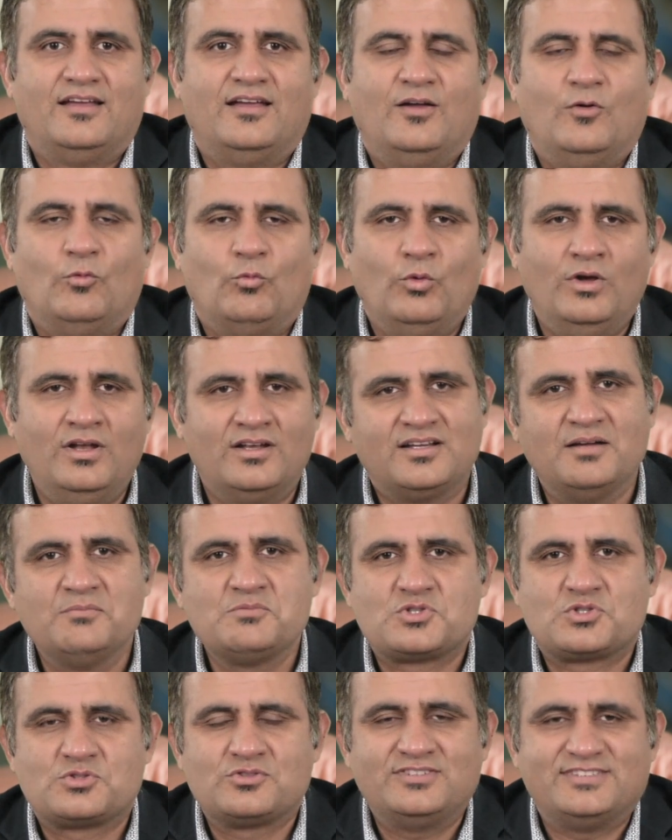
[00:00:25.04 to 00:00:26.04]
Welcome
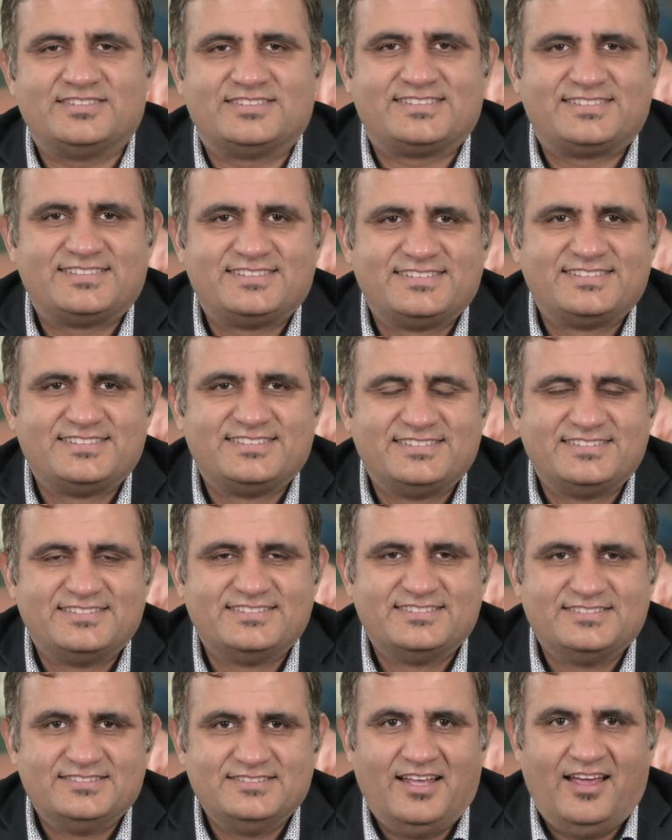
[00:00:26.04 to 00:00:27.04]
students.
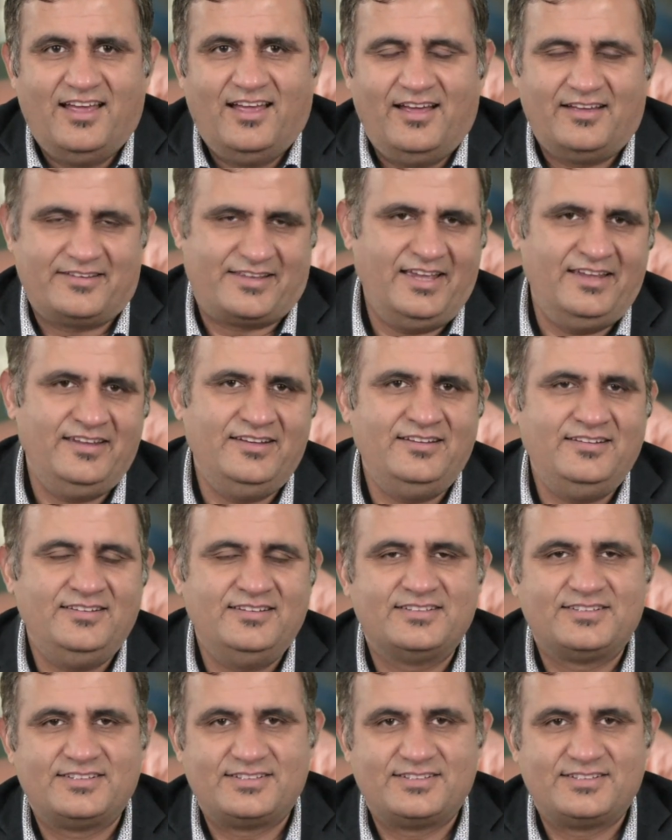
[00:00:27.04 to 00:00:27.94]
Again,